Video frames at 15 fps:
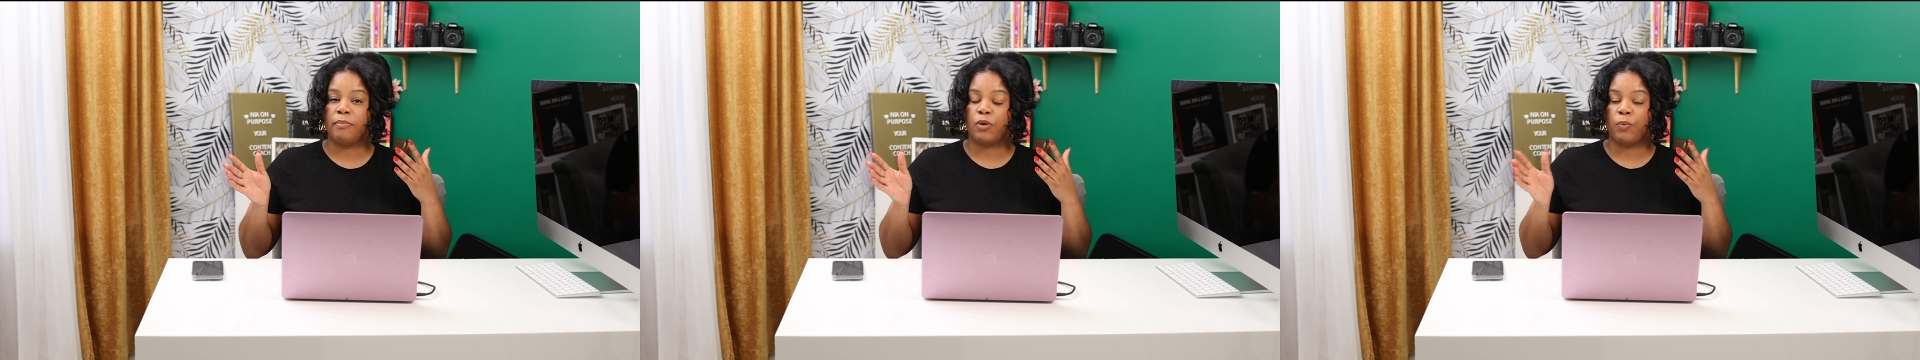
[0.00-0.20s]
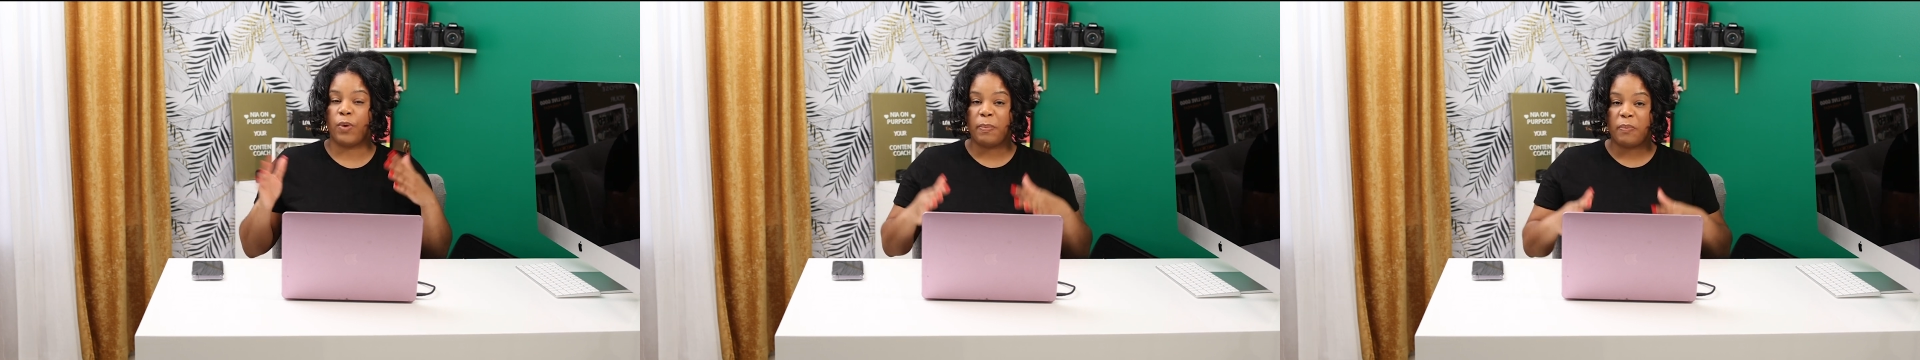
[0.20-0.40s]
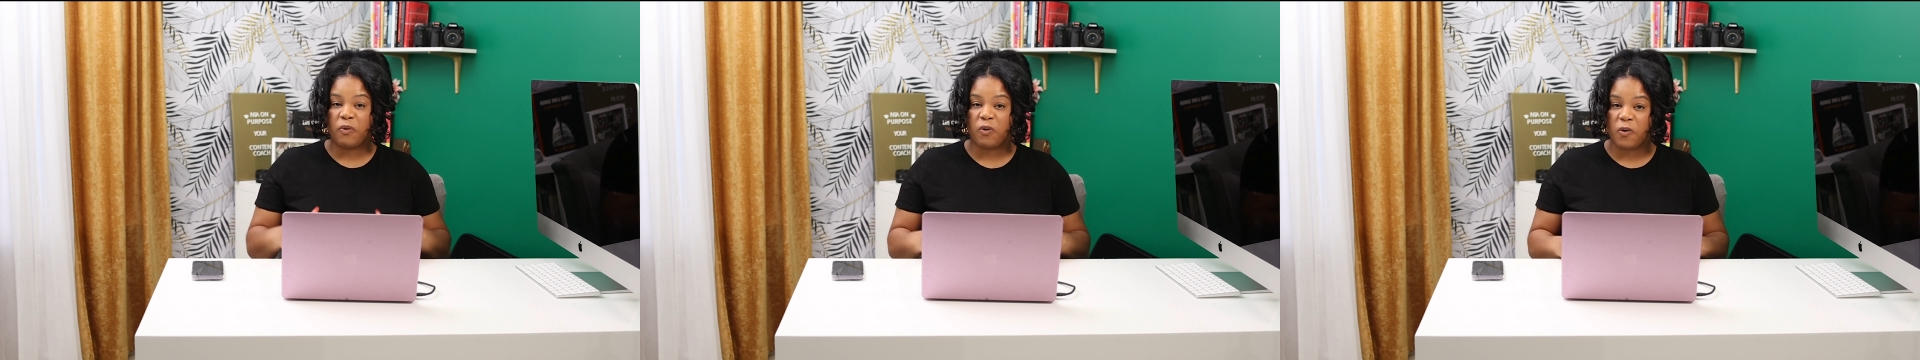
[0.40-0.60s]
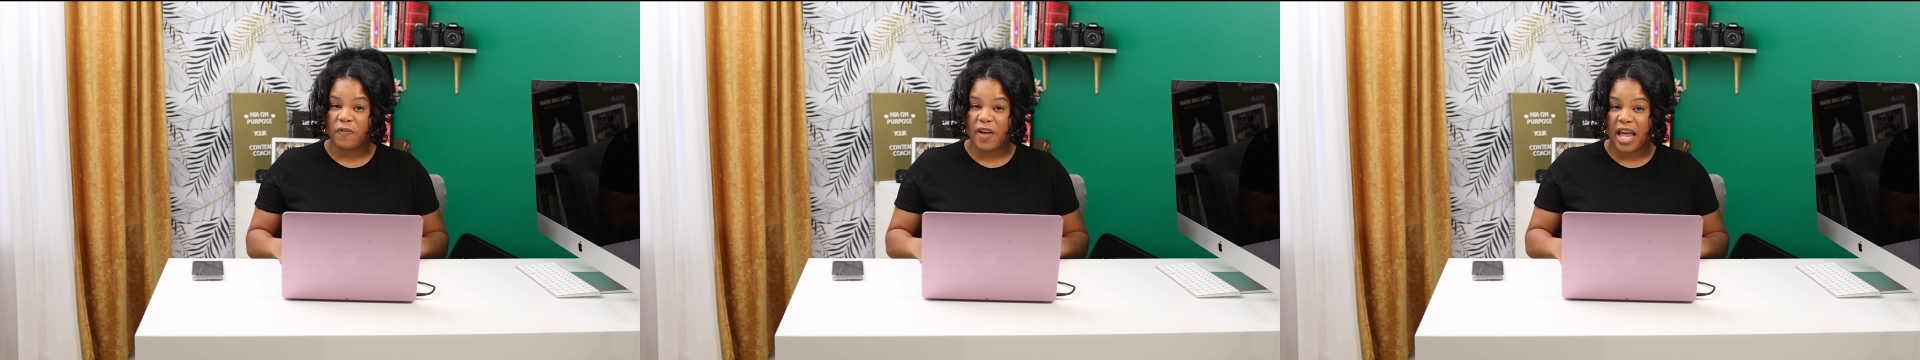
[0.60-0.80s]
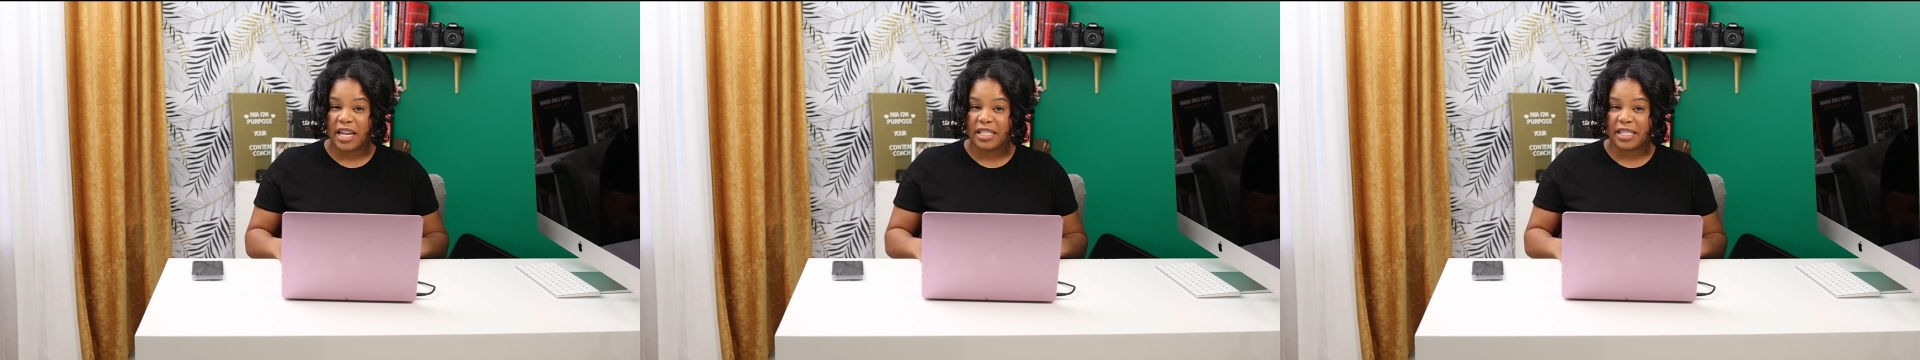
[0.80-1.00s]
the week before
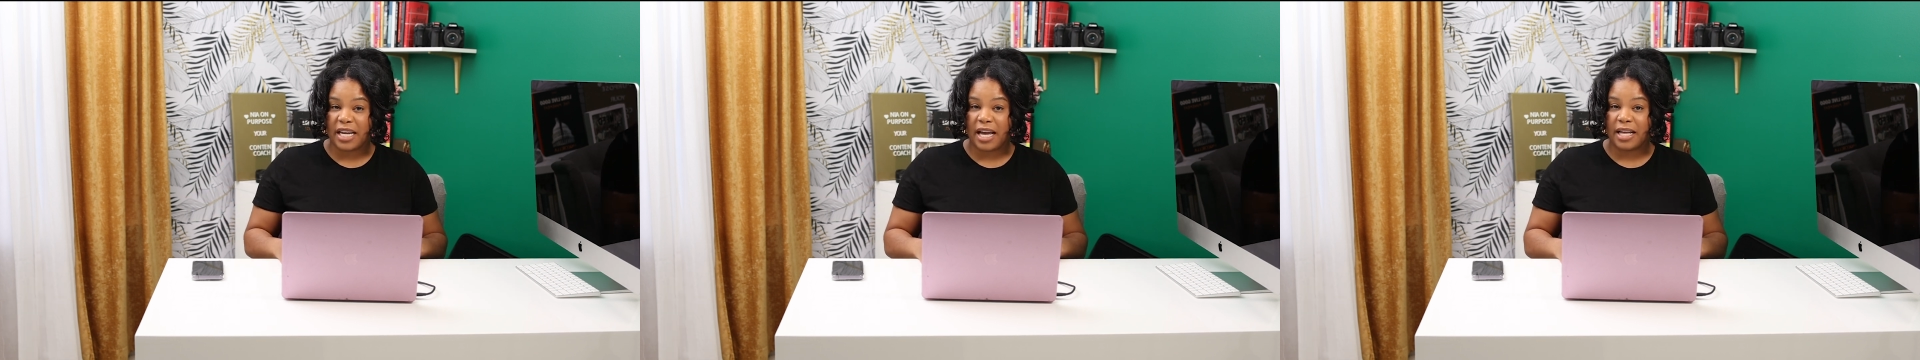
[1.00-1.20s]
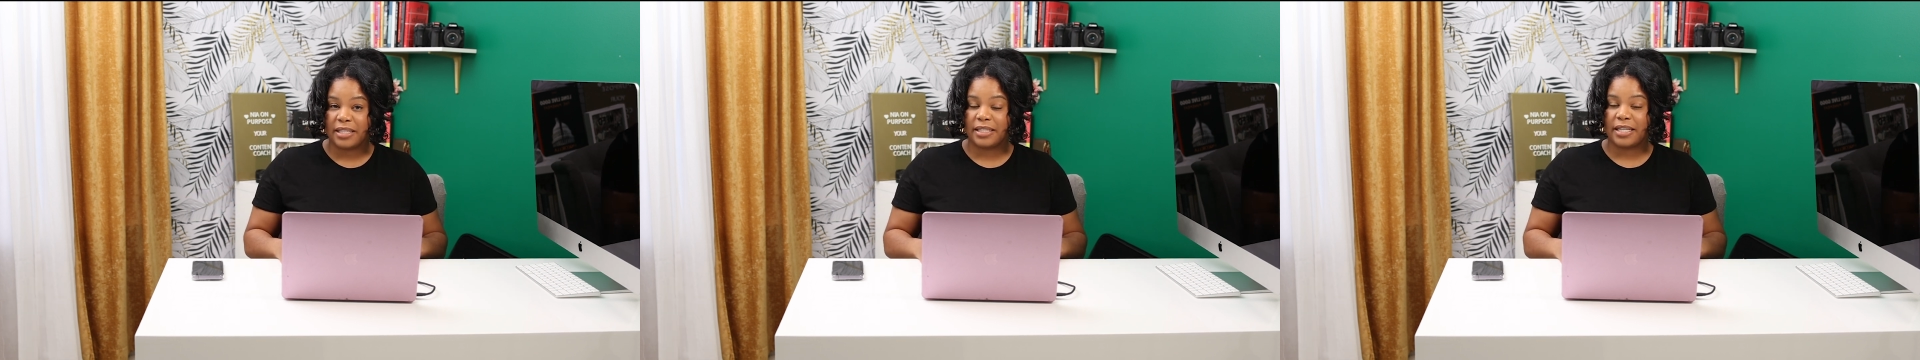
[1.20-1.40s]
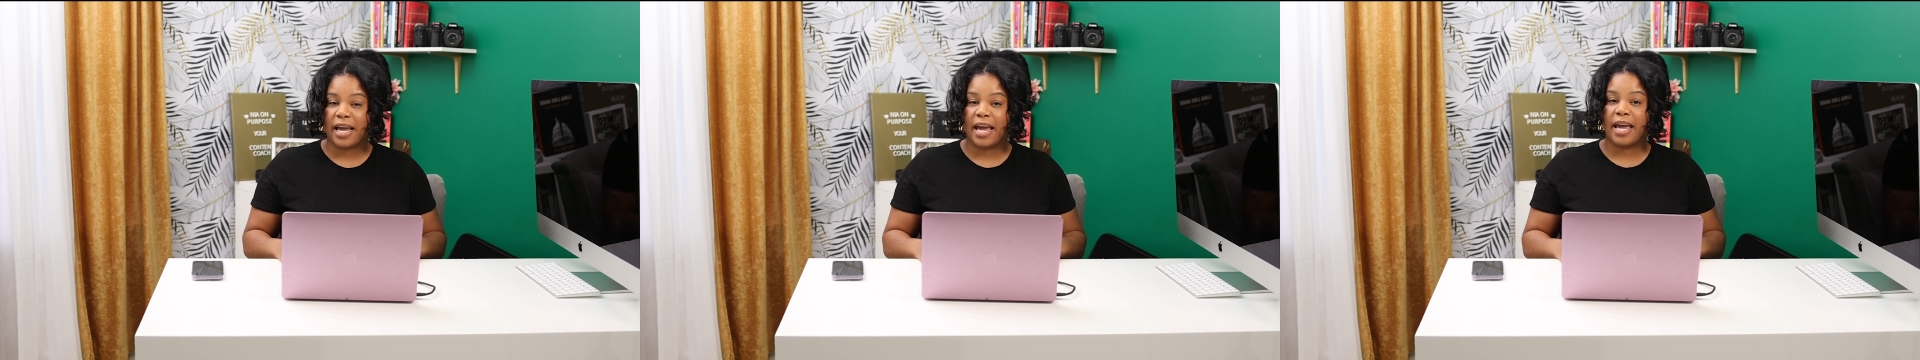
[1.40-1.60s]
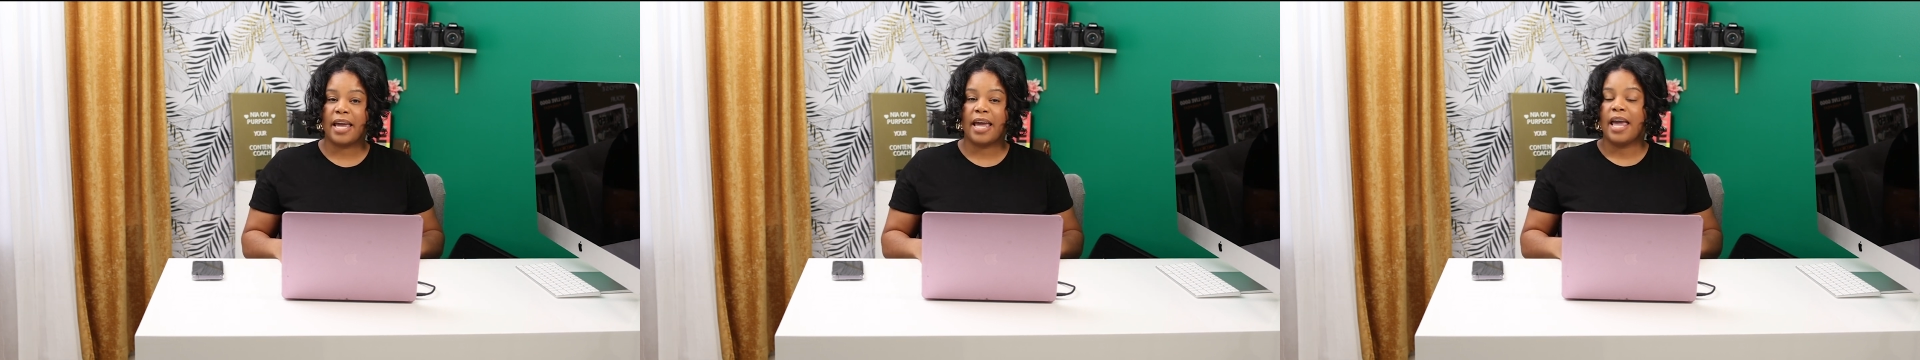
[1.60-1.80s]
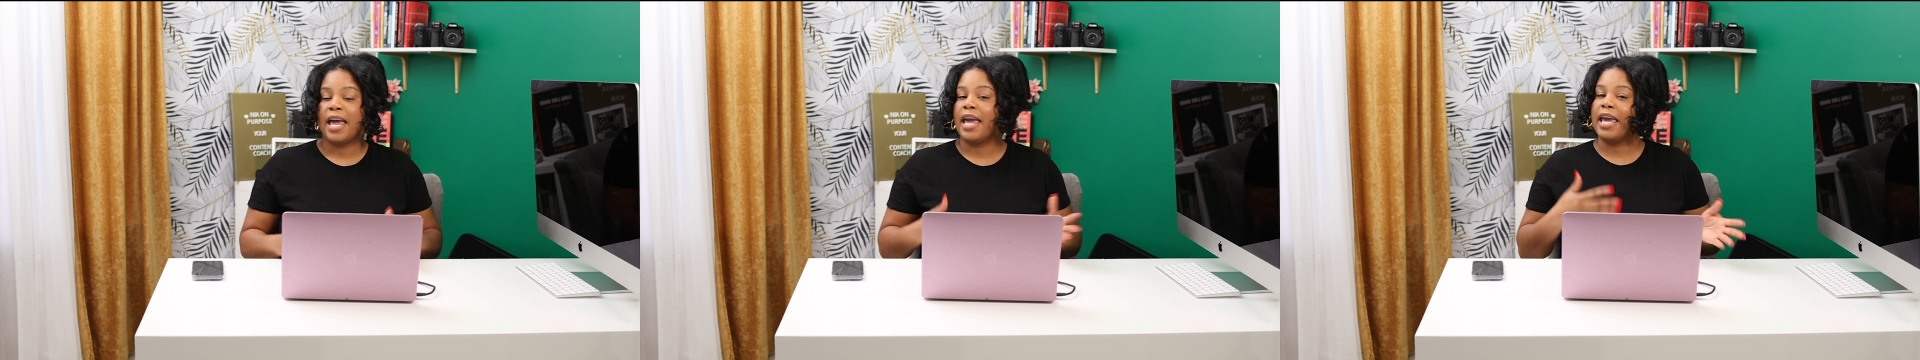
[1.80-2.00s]
Valentine's Day,